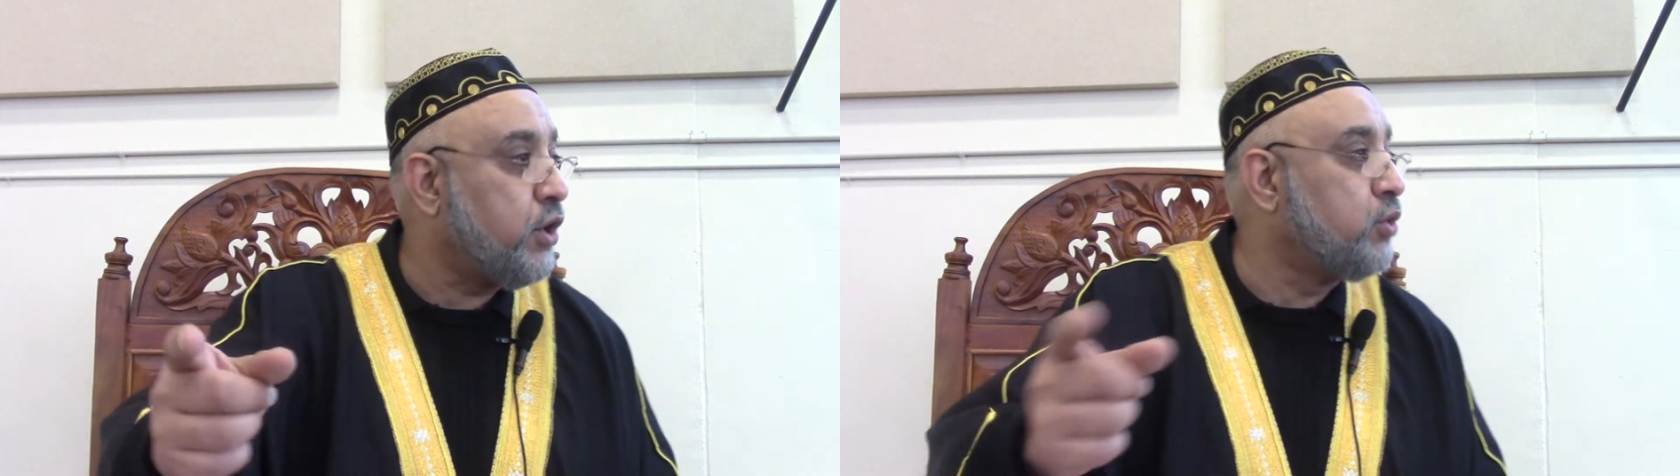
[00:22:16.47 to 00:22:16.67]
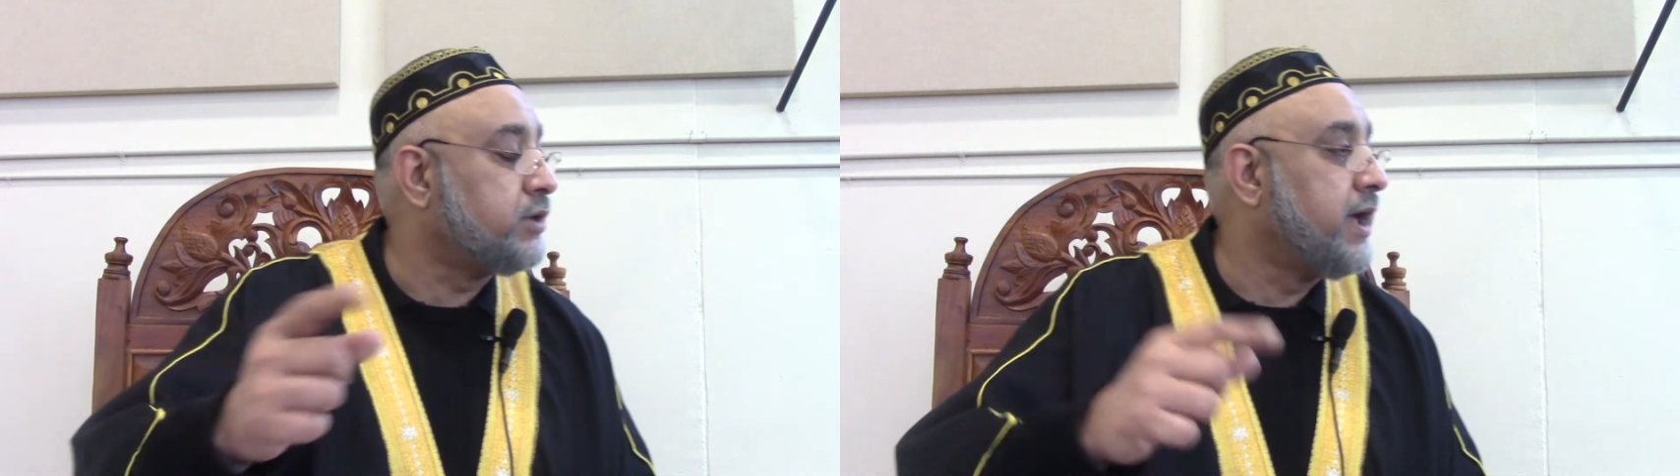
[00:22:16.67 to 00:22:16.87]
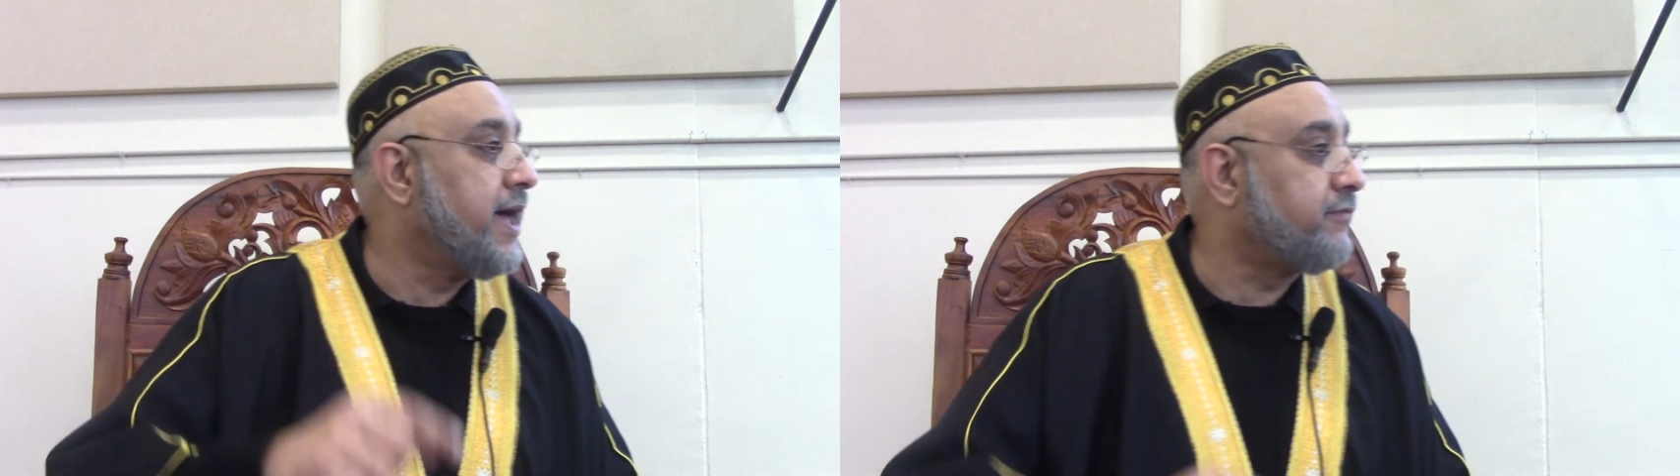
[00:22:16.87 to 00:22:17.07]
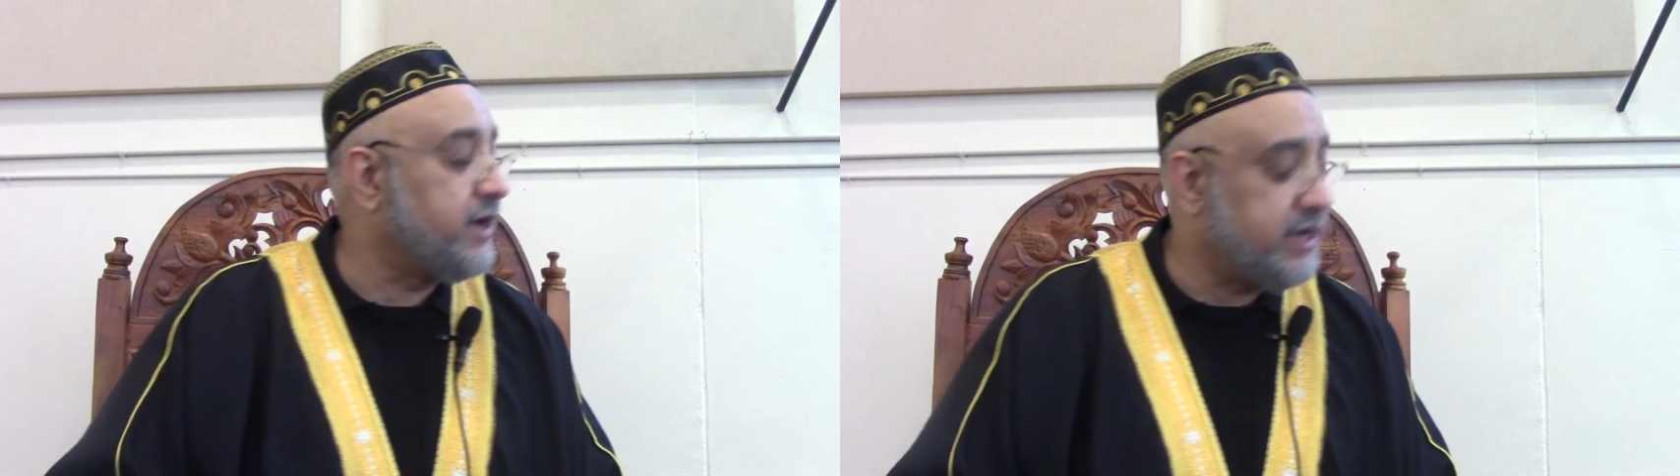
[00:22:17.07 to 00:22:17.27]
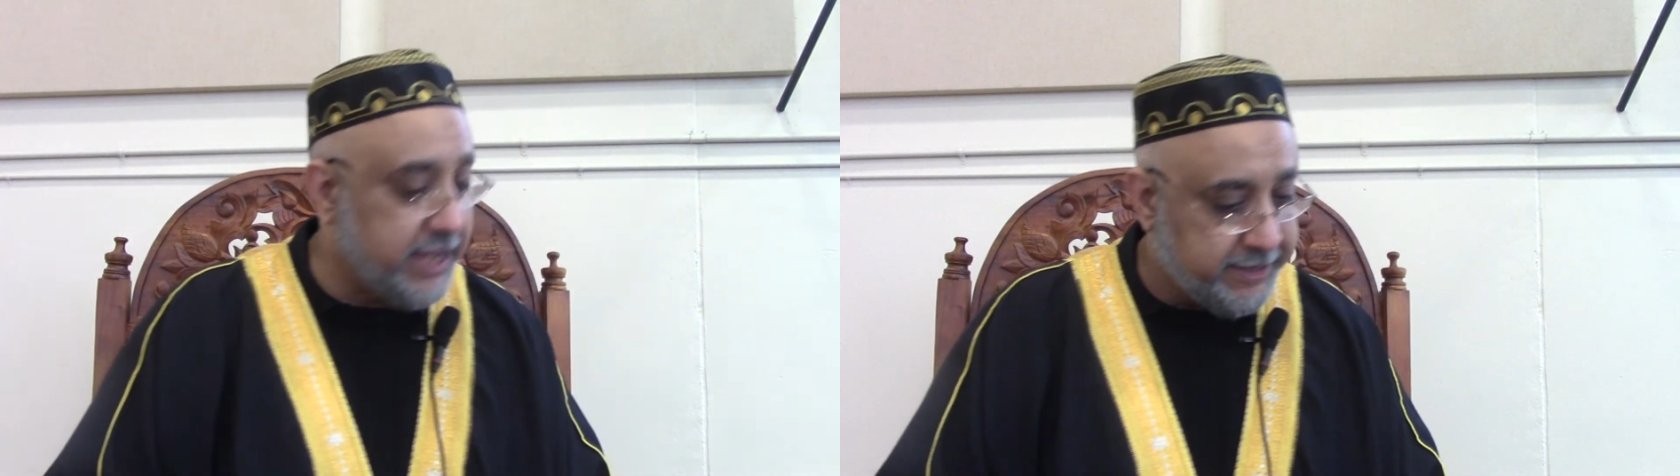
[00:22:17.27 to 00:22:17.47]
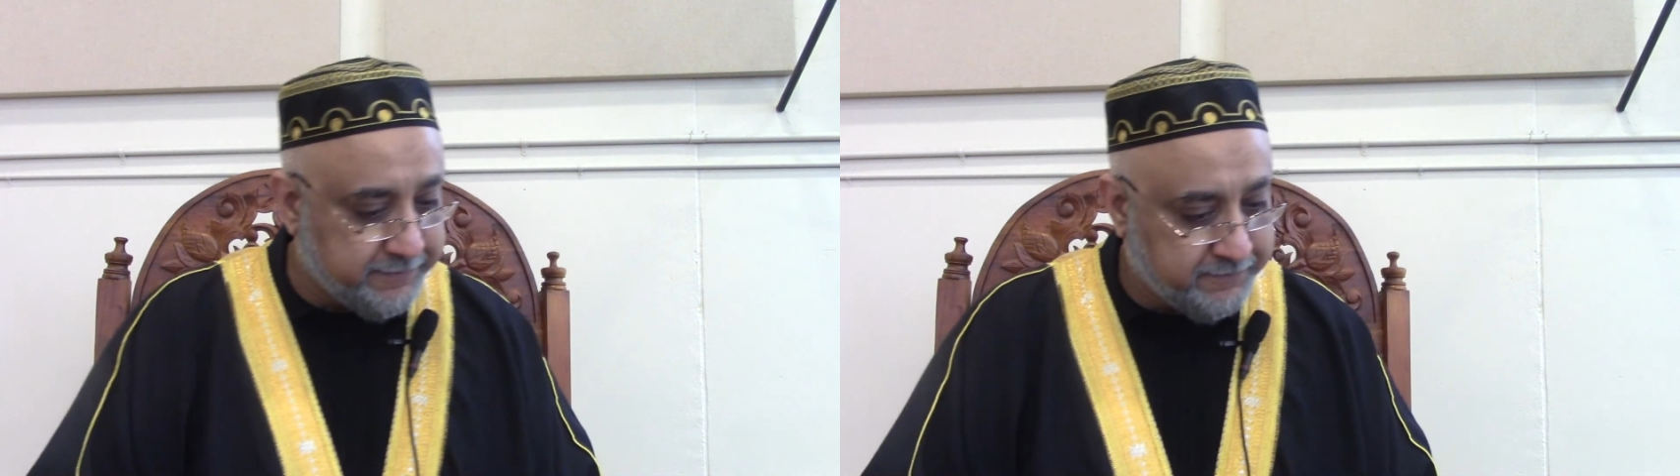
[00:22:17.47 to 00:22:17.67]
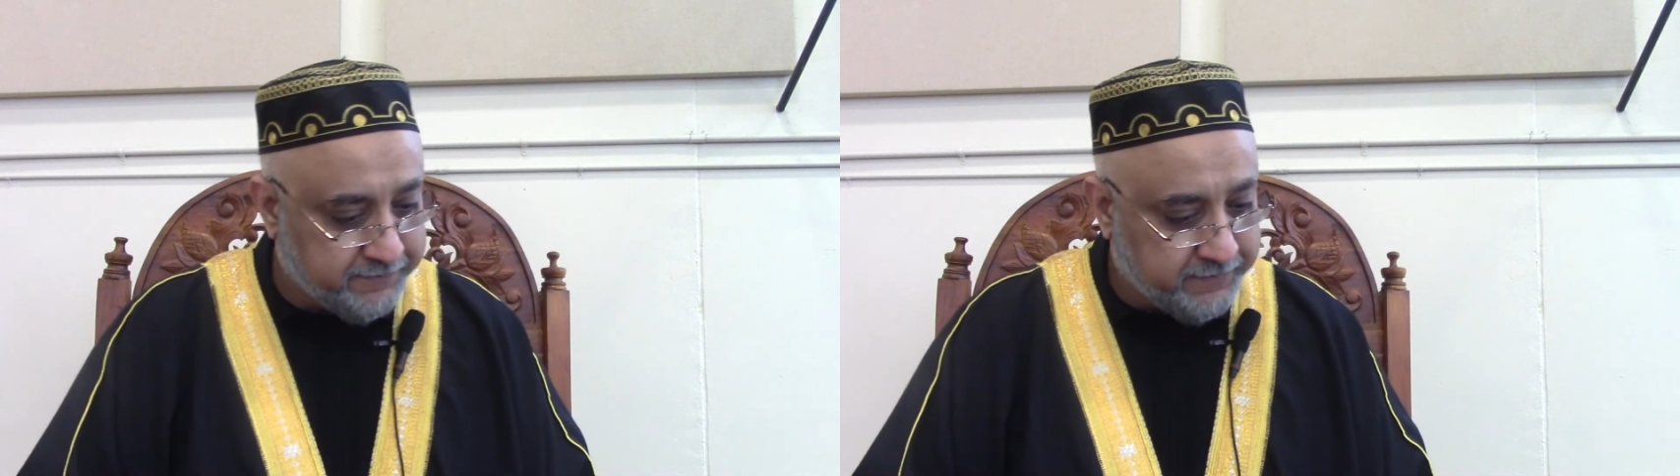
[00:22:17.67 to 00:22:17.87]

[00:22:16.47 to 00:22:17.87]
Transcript: own every day.